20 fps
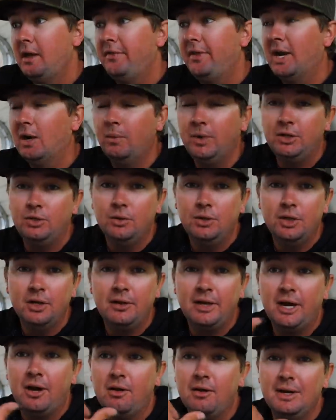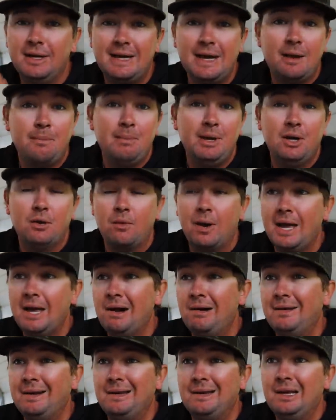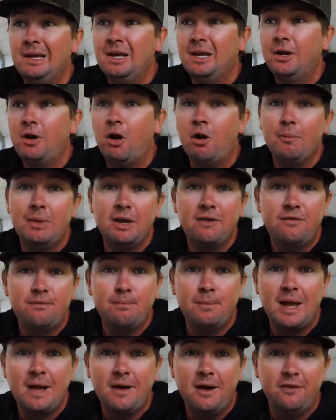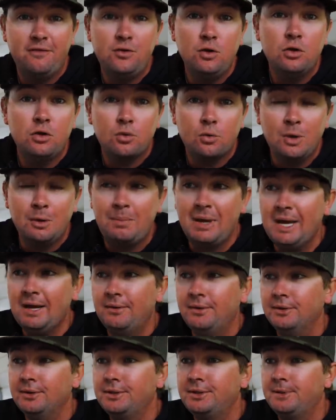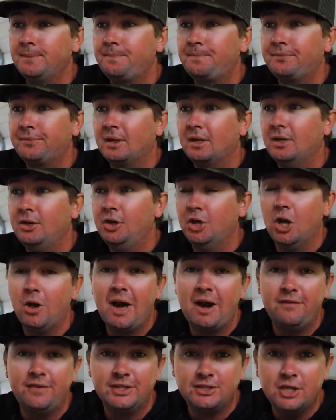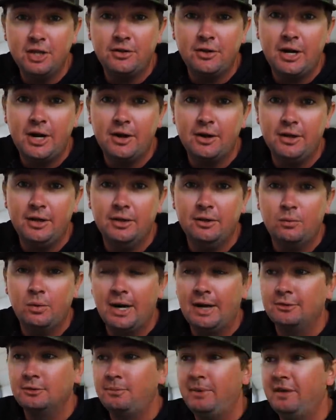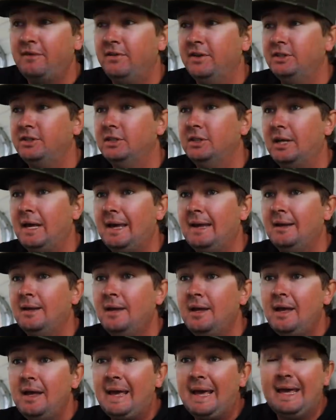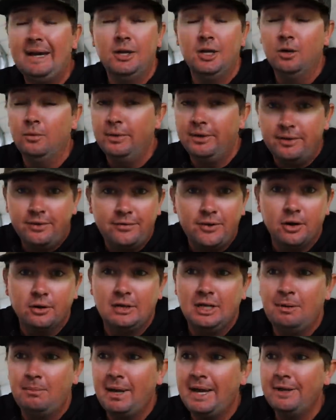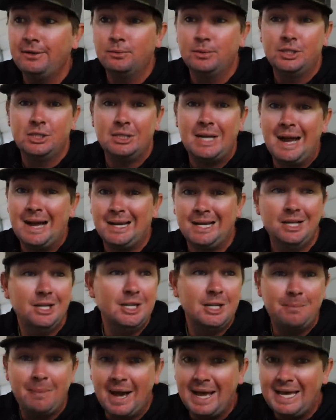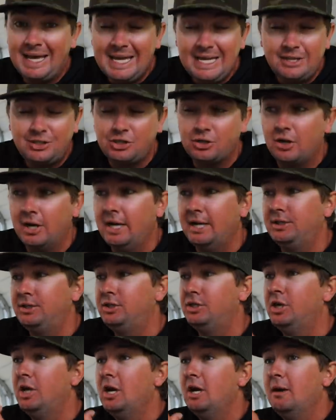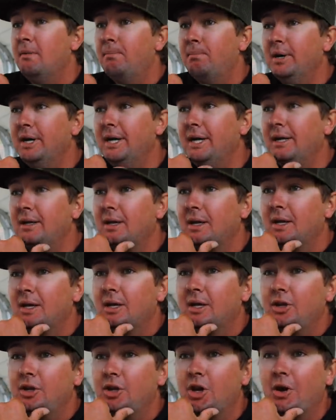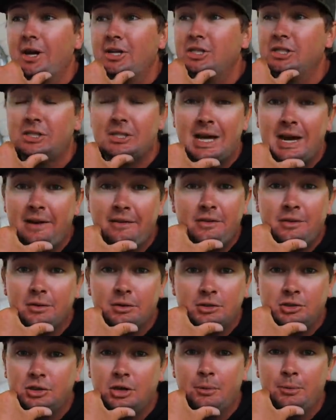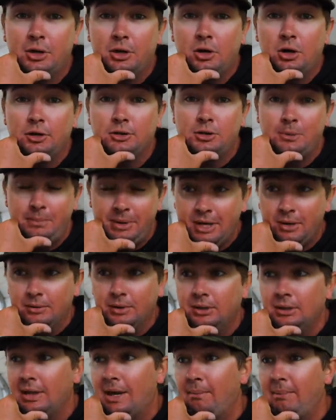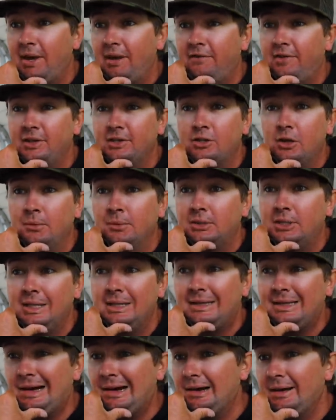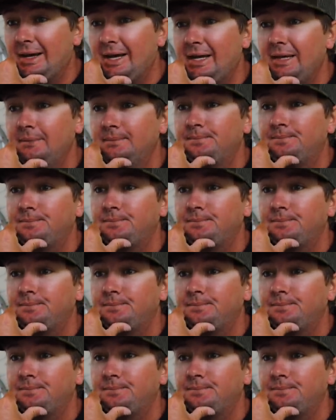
Then I went to another area and kind of beat around and caught me a, a few three pounders you know, out of this other area where I was bed fishing and ended up with 13 pounds, which is not good by any stretch, but, you know, I just, I never stumbled across a big one. I bed fished almost the entire day.